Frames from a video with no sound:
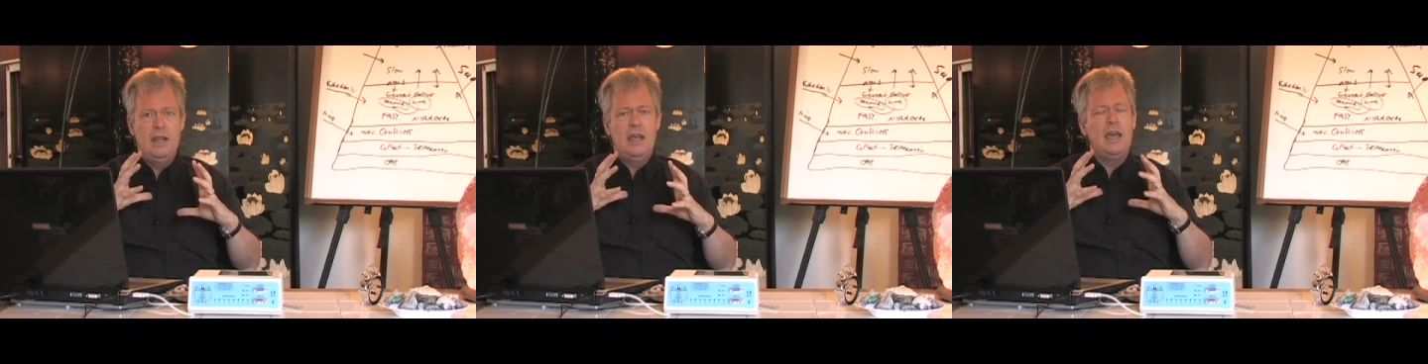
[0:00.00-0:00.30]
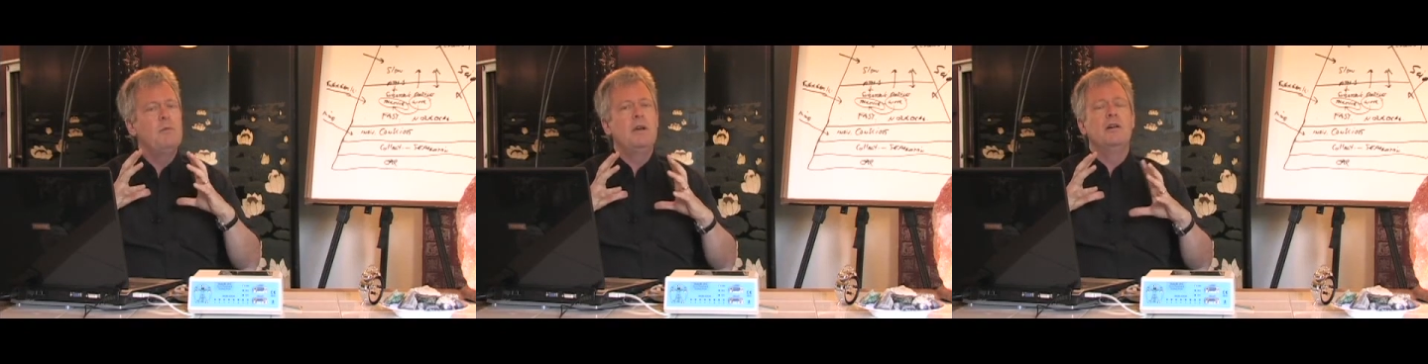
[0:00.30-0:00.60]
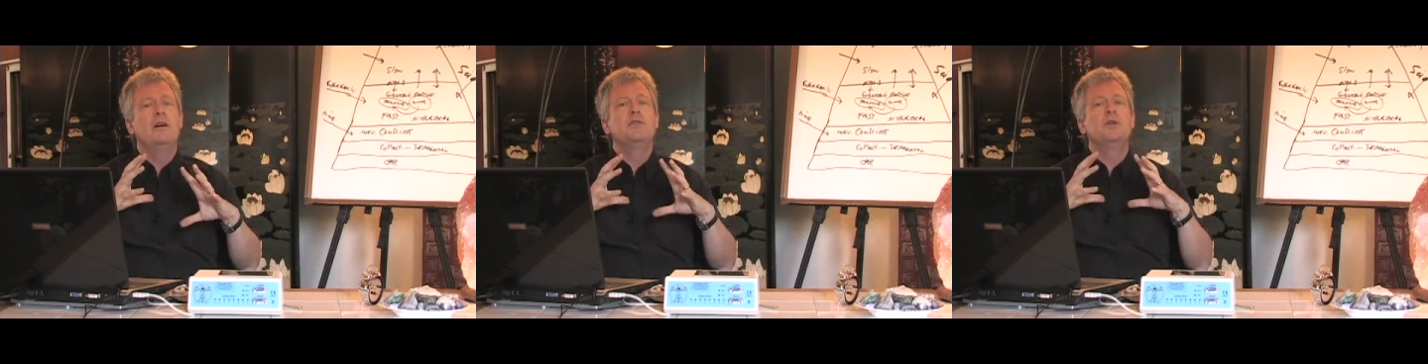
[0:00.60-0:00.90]
and we are
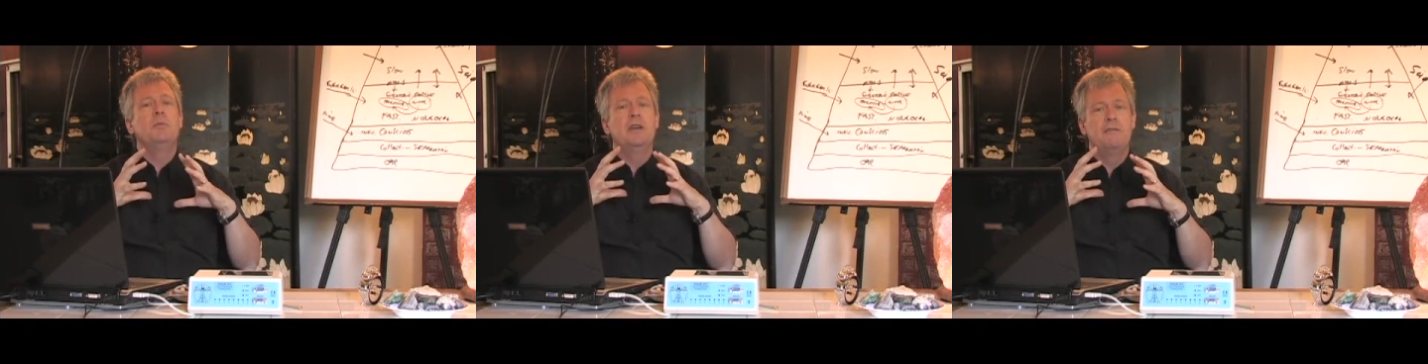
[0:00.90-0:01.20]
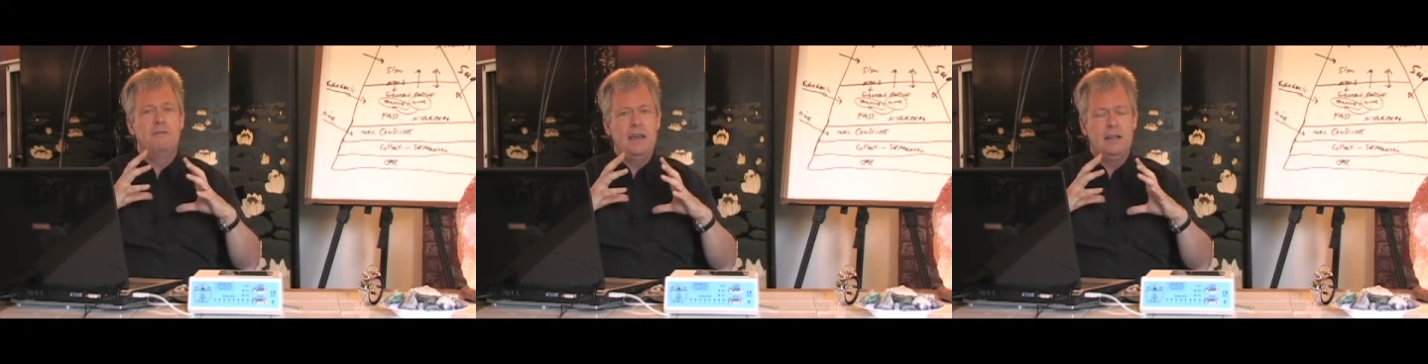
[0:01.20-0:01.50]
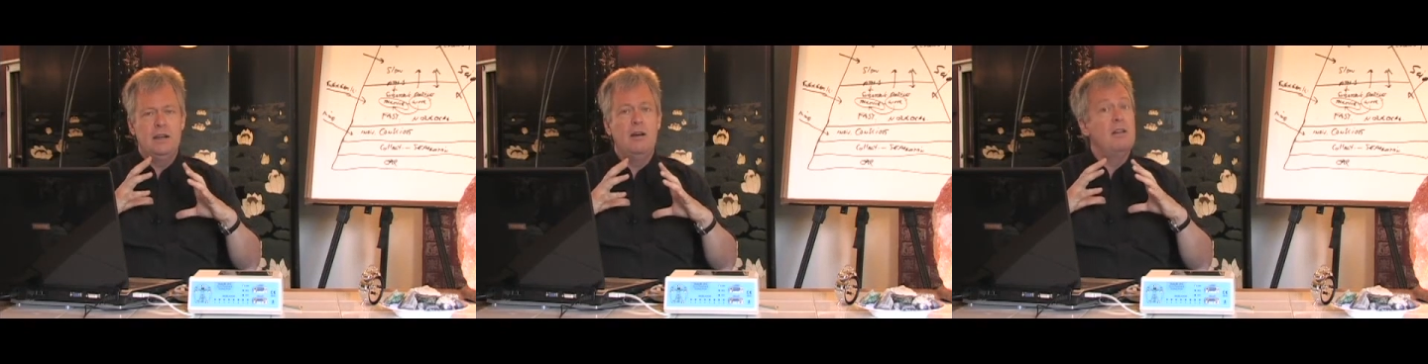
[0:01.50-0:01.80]
also being
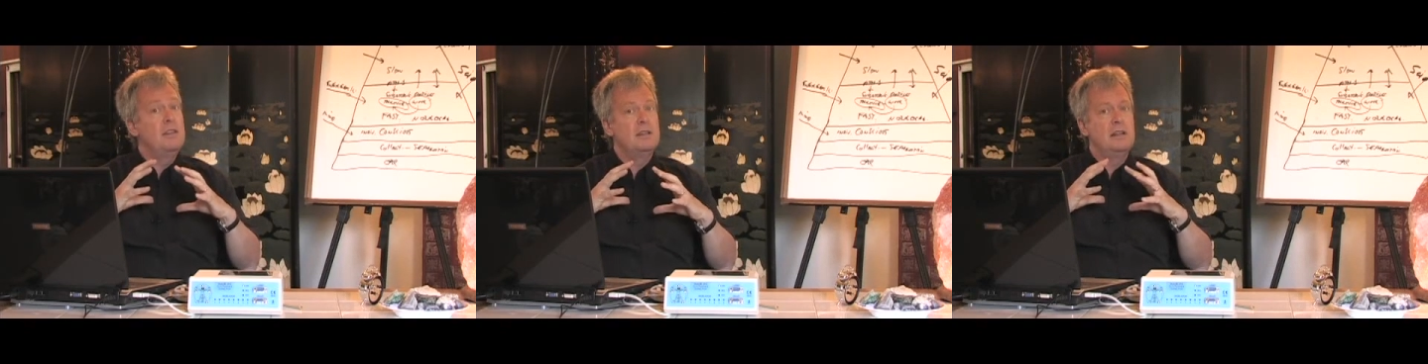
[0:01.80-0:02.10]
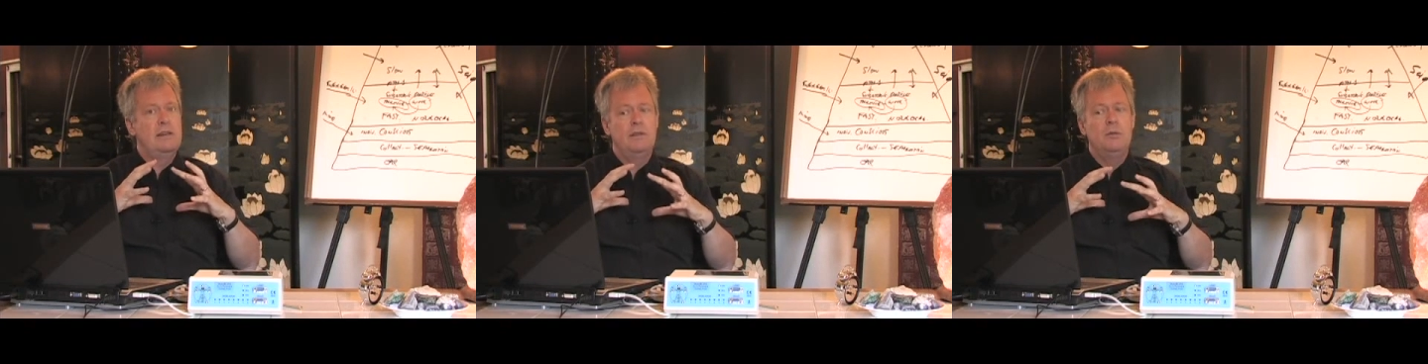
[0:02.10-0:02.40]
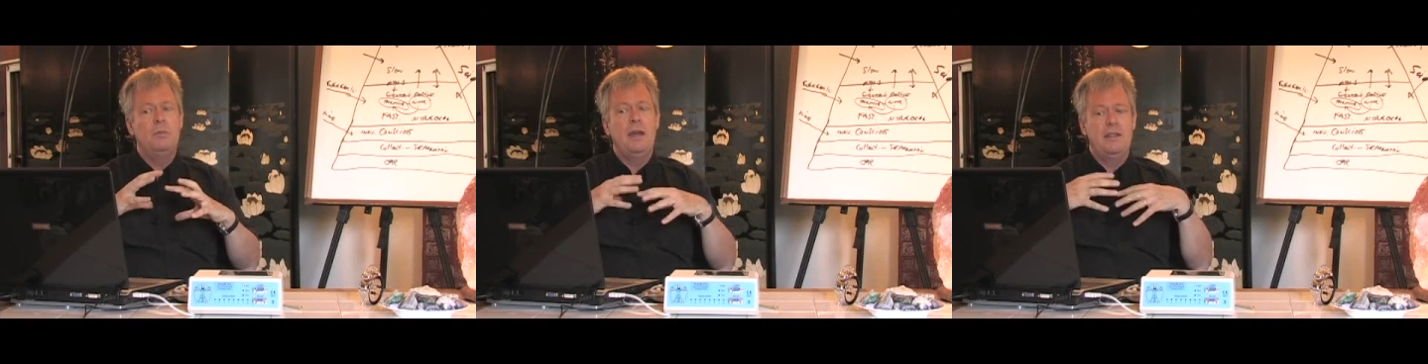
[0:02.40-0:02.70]
affected on this
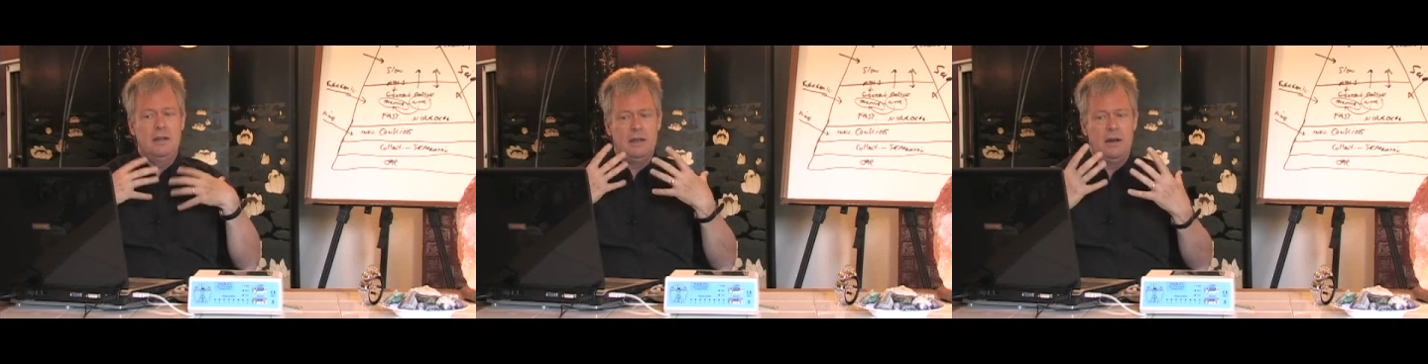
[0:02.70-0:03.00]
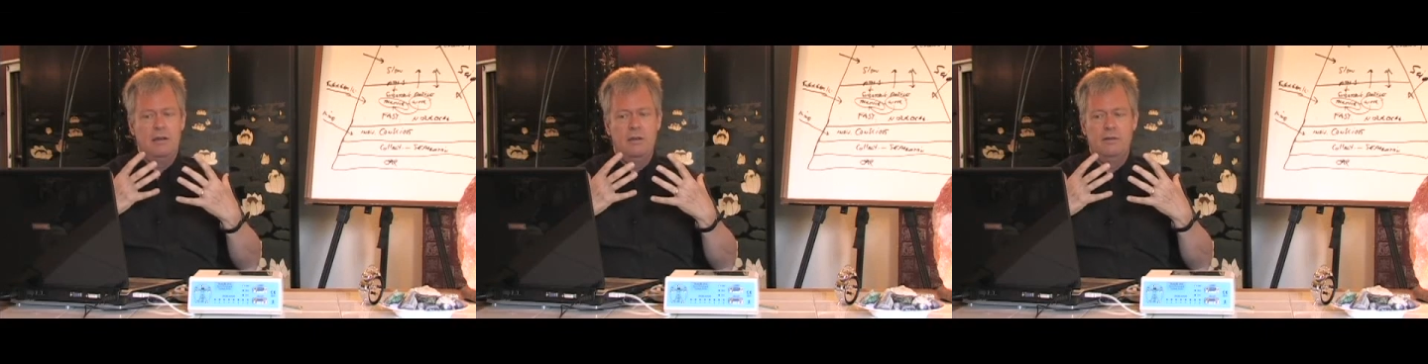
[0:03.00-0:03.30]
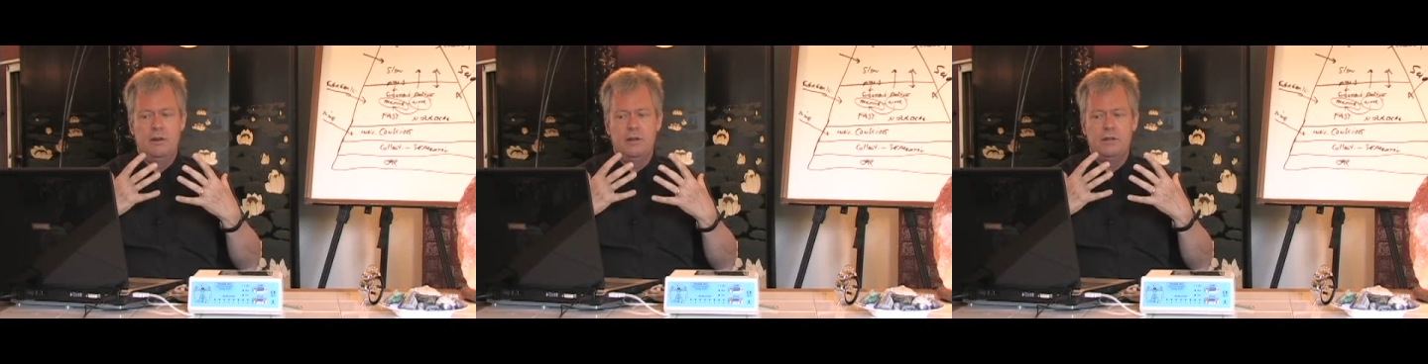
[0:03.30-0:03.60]
level by the entire
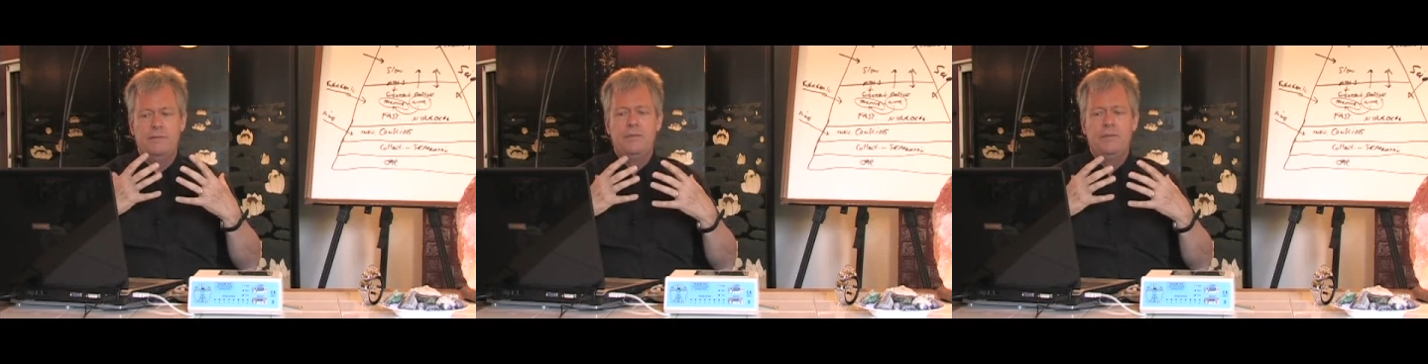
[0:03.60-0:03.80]
universe.